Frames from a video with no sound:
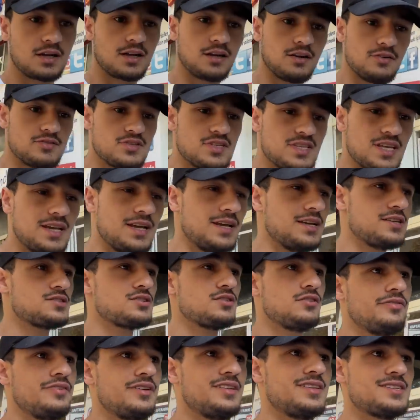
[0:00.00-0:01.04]
close to
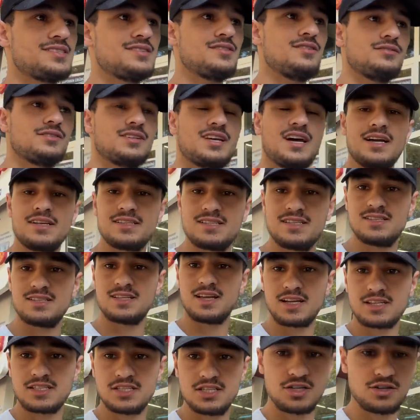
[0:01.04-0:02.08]
Sofia, there's no taxis that
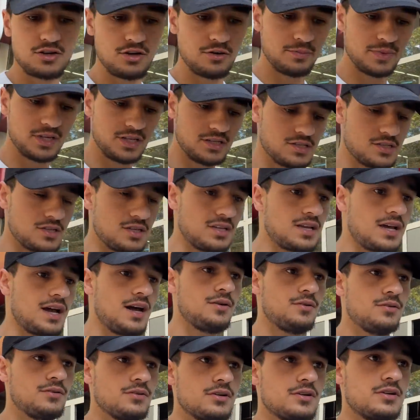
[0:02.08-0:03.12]
actually come in, so you
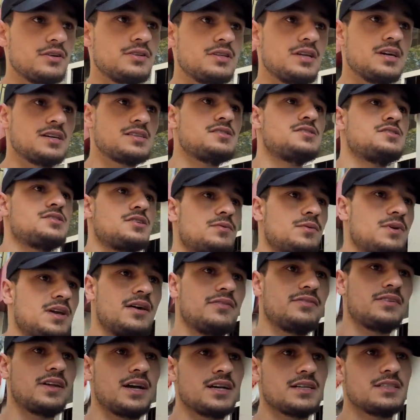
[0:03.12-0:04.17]
can't order a taxi. So we
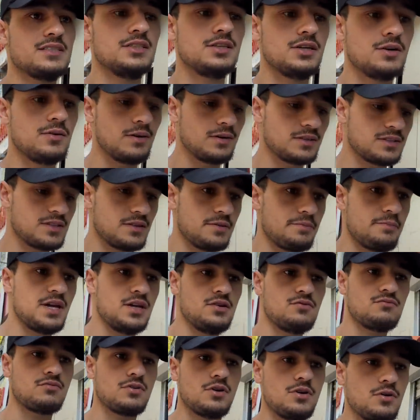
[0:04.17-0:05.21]
have to actually go out to the
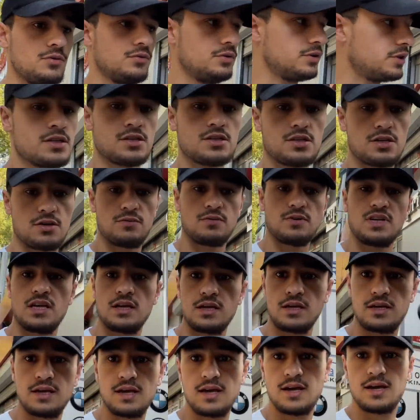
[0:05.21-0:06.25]
main road so we
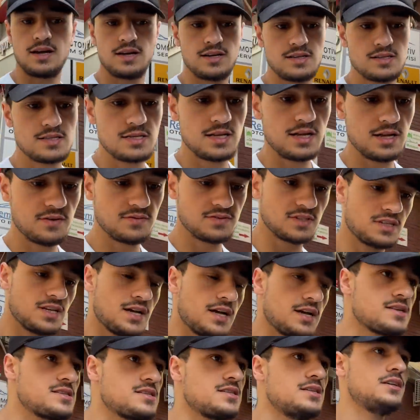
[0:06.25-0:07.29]
can get ourselves a
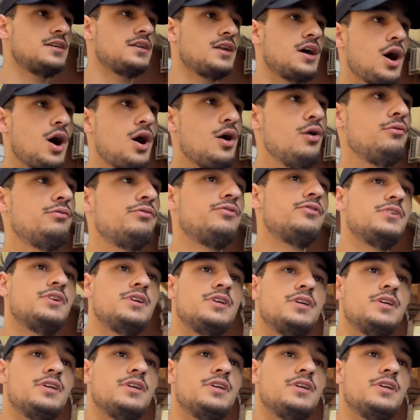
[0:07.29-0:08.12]
taxi, and hopefully